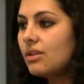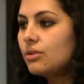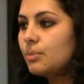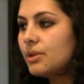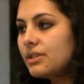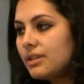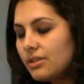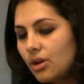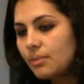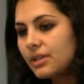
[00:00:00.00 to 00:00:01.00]
to
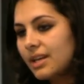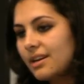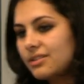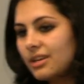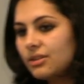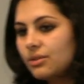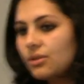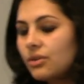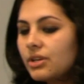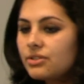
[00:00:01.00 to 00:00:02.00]
President Hamid Karzai to
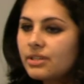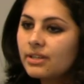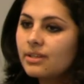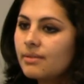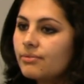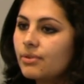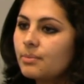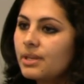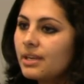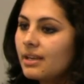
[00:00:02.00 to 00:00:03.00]
congratulate him for
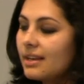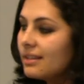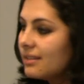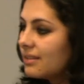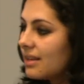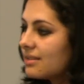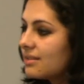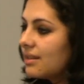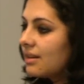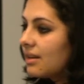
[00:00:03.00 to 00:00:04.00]
being elected as
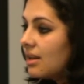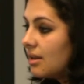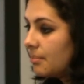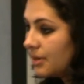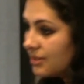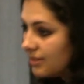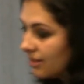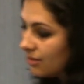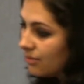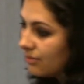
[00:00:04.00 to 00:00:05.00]
the
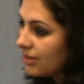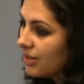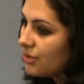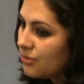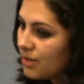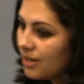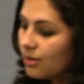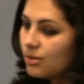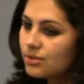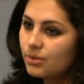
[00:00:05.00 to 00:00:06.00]
president of the country,
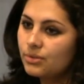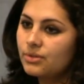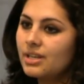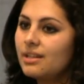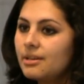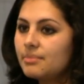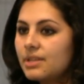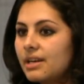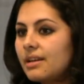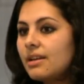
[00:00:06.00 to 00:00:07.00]
and also to tell him
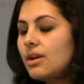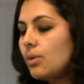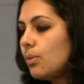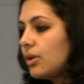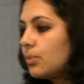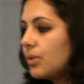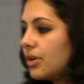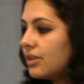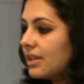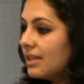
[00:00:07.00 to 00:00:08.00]
that what
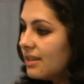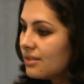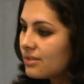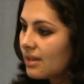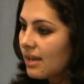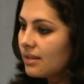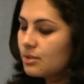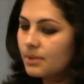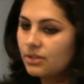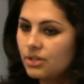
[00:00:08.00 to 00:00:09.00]
were the needs and
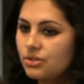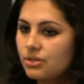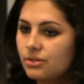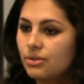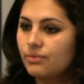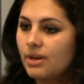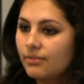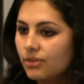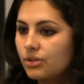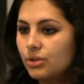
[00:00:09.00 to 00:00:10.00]
expectations of
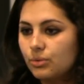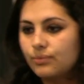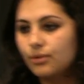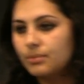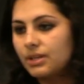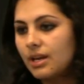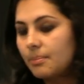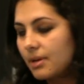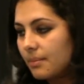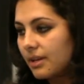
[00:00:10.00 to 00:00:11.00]
Afghan youth from the
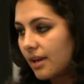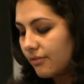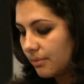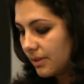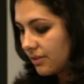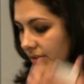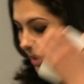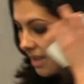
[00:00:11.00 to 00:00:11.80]
upcoming government.